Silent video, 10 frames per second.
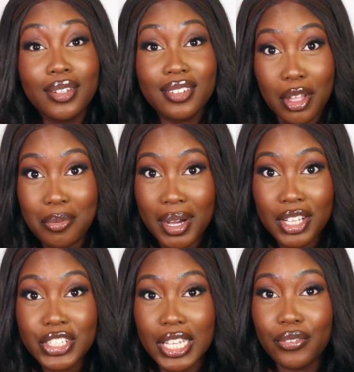you so
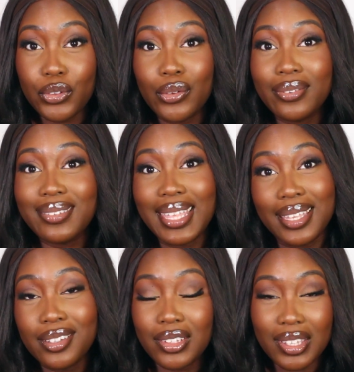much if you've
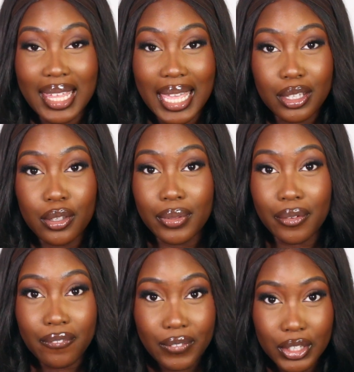stayed to the end of the
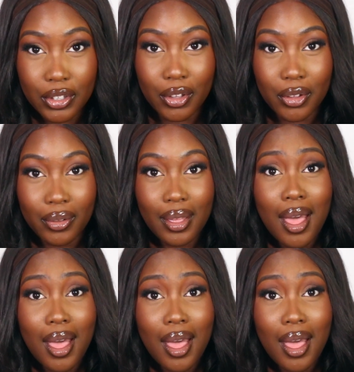video.